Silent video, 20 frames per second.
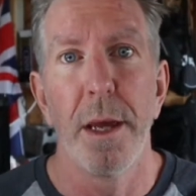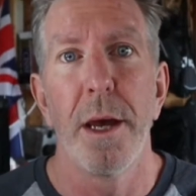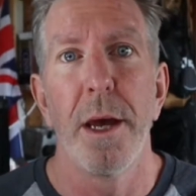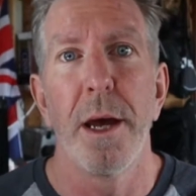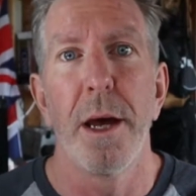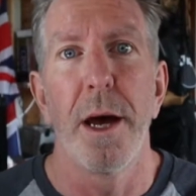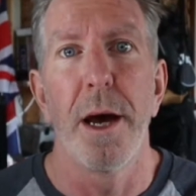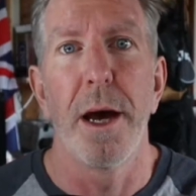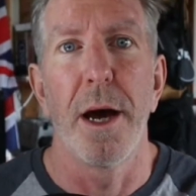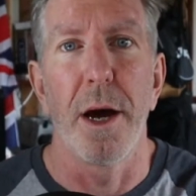
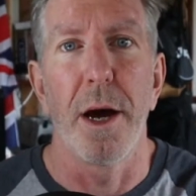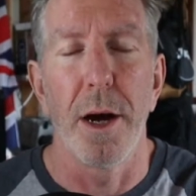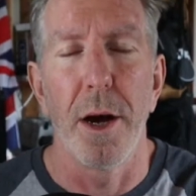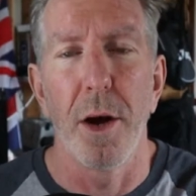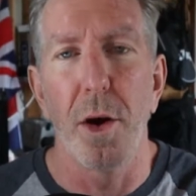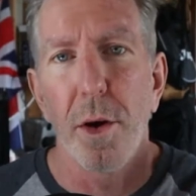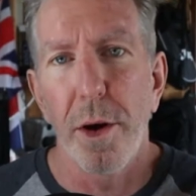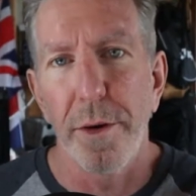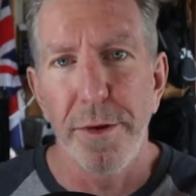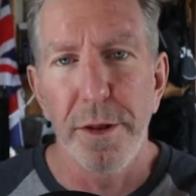
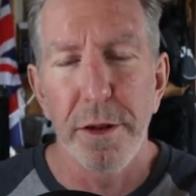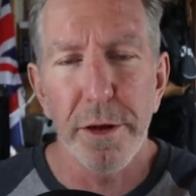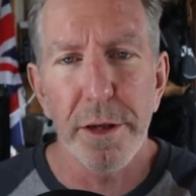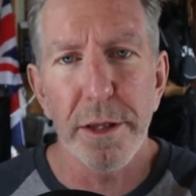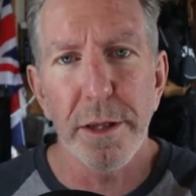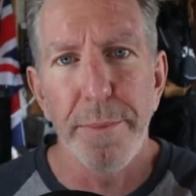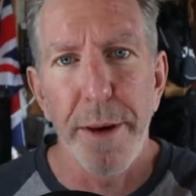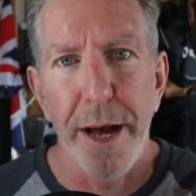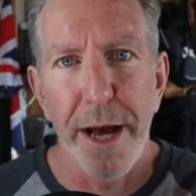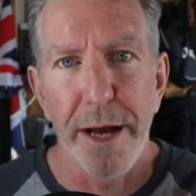If you look at the
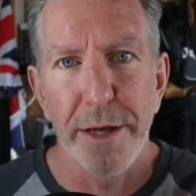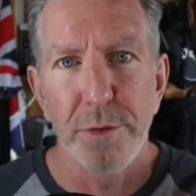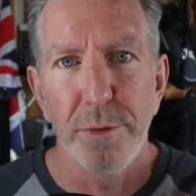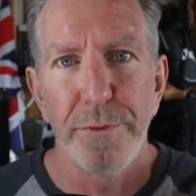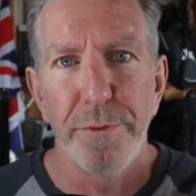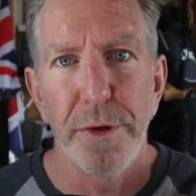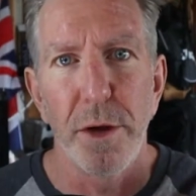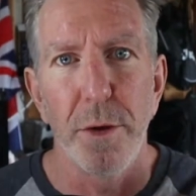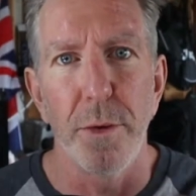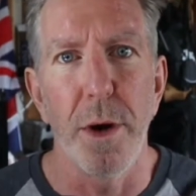past
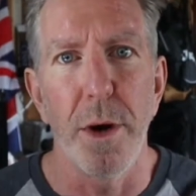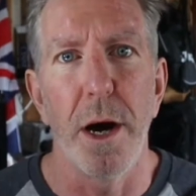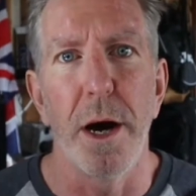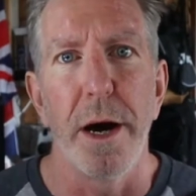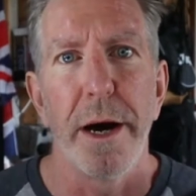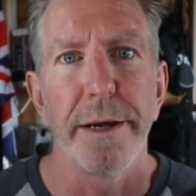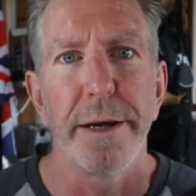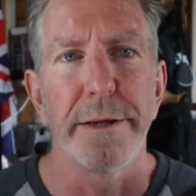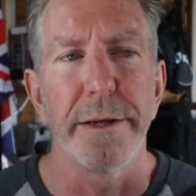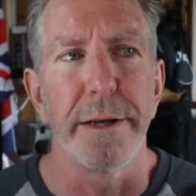review,
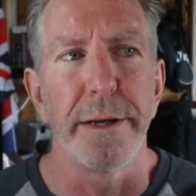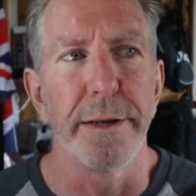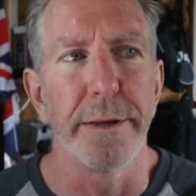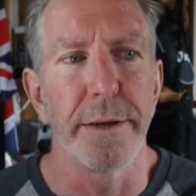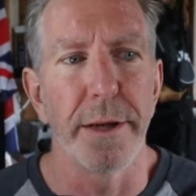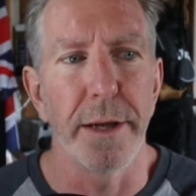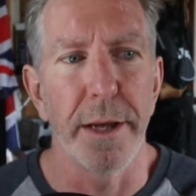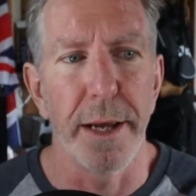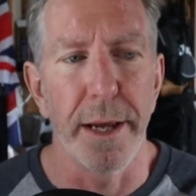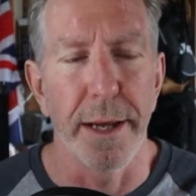I did
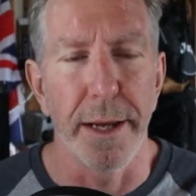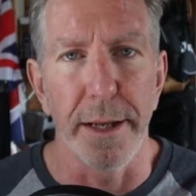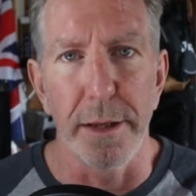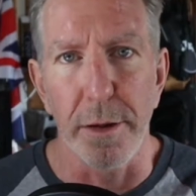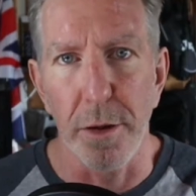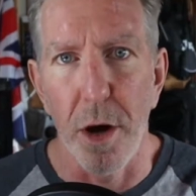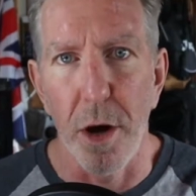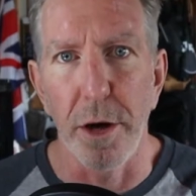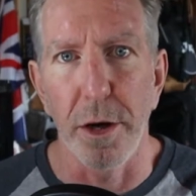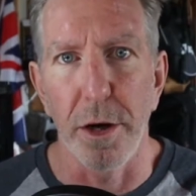a
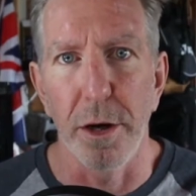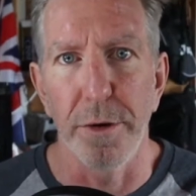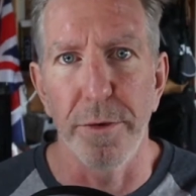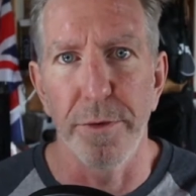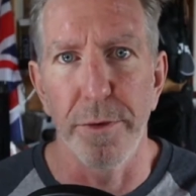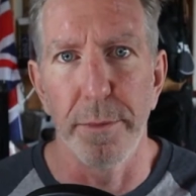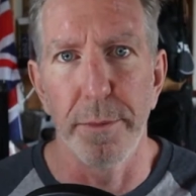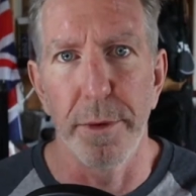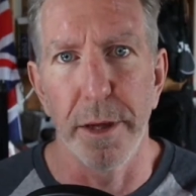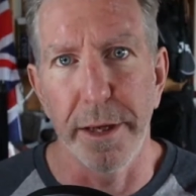lager
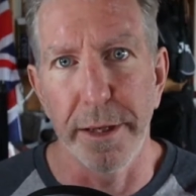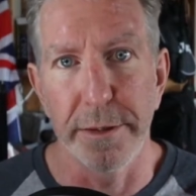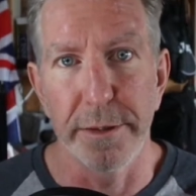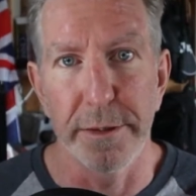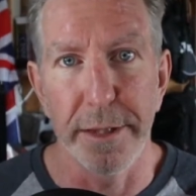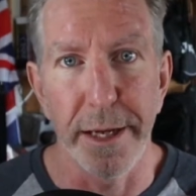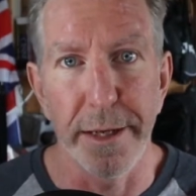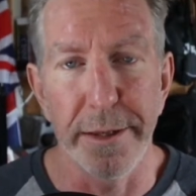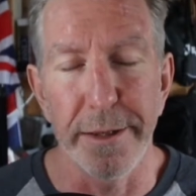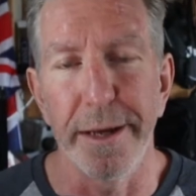from Lucky
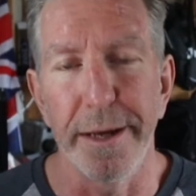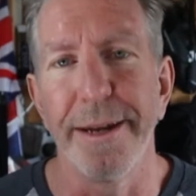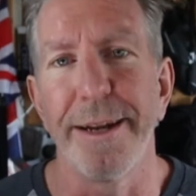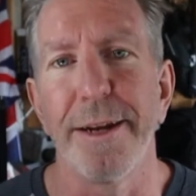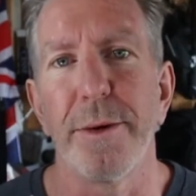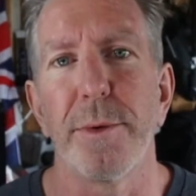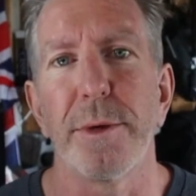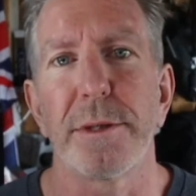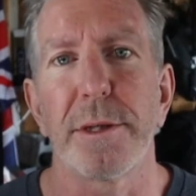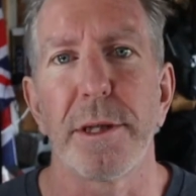Saint, and it
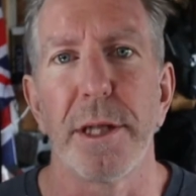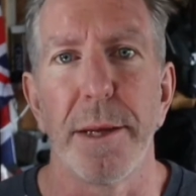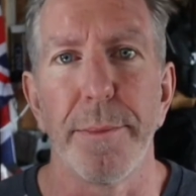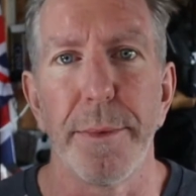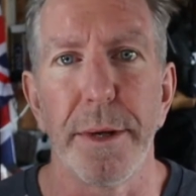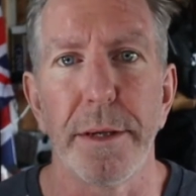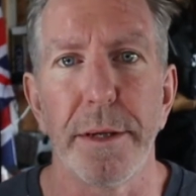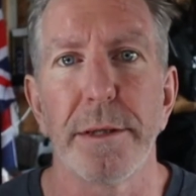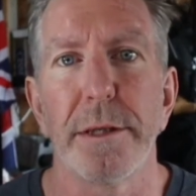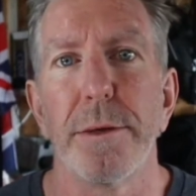was
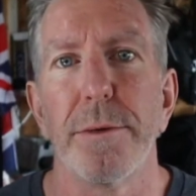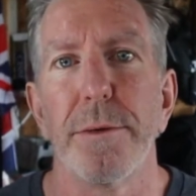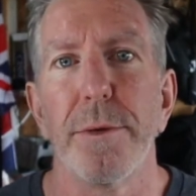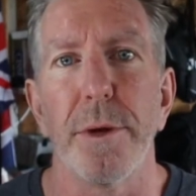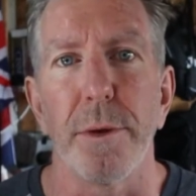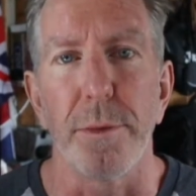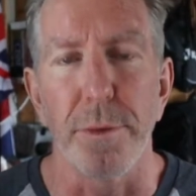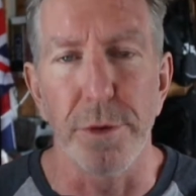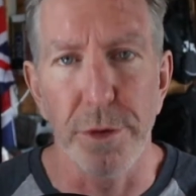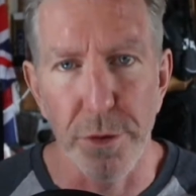claiming
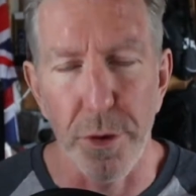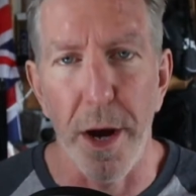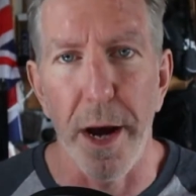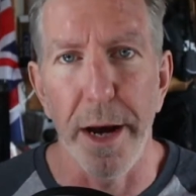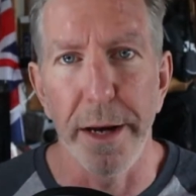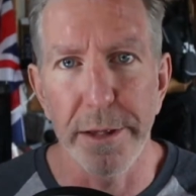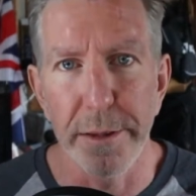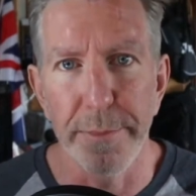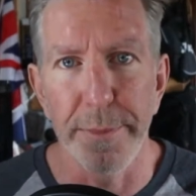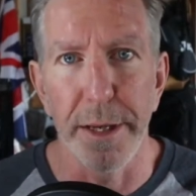to, try
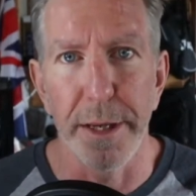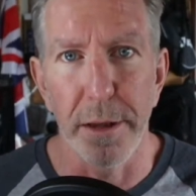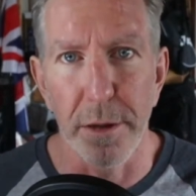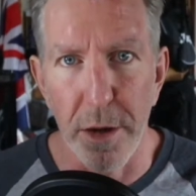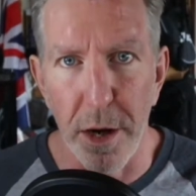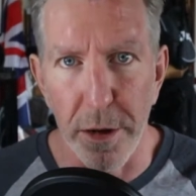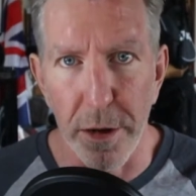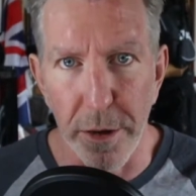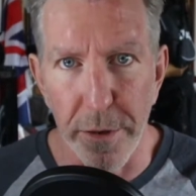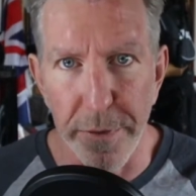to be a
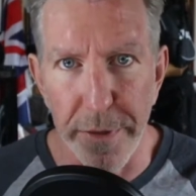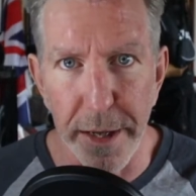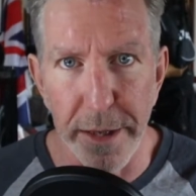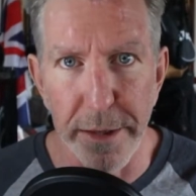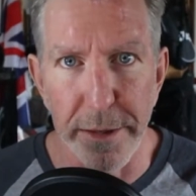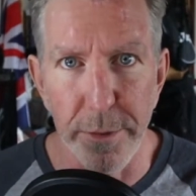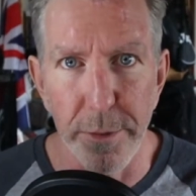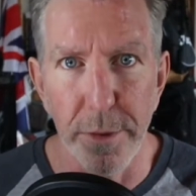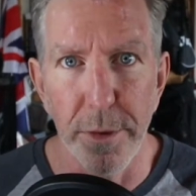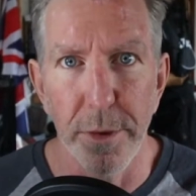lager that
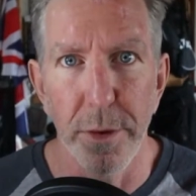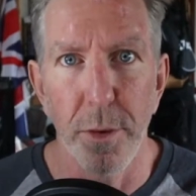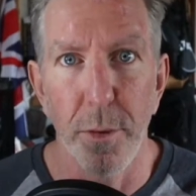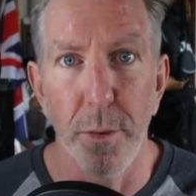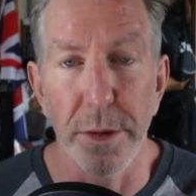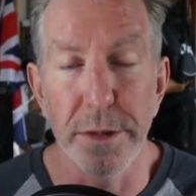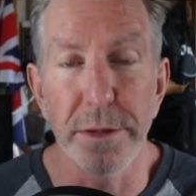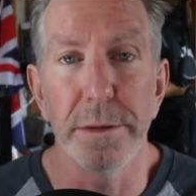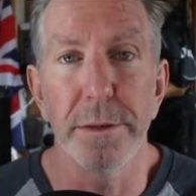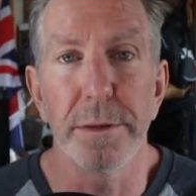
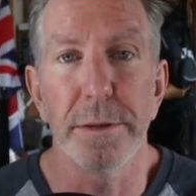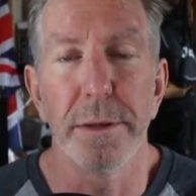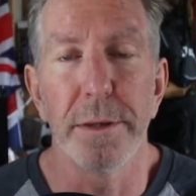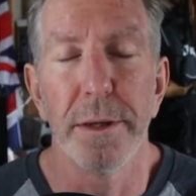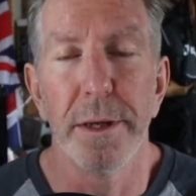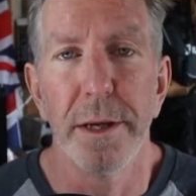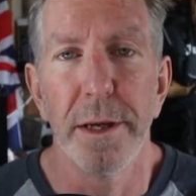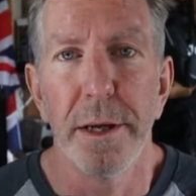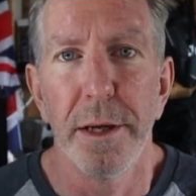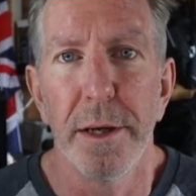wasn't
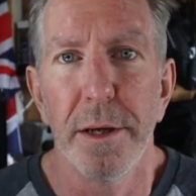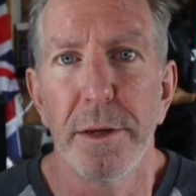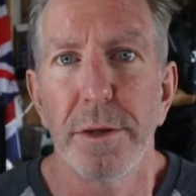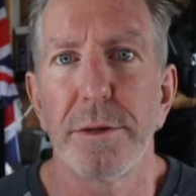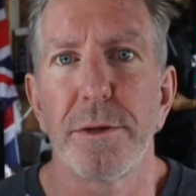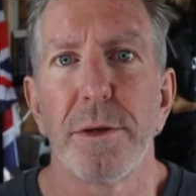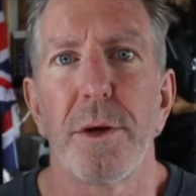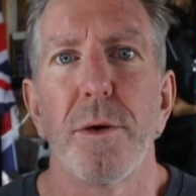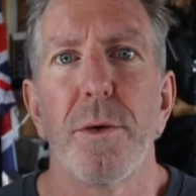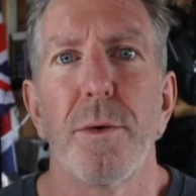
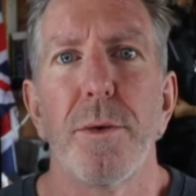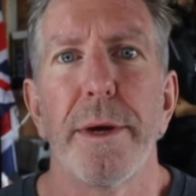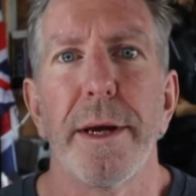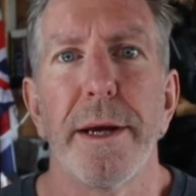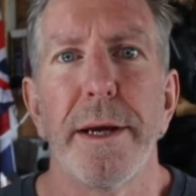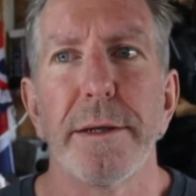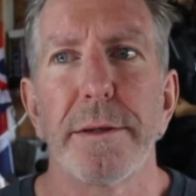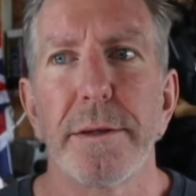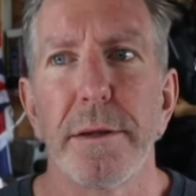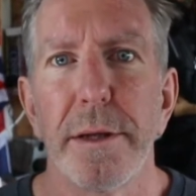so
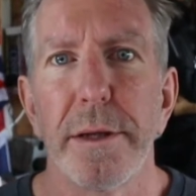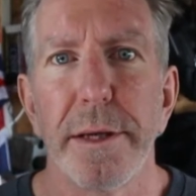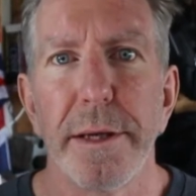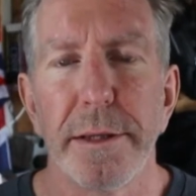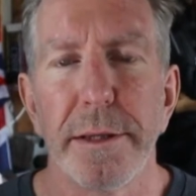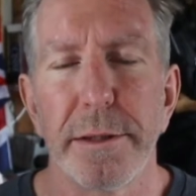easily,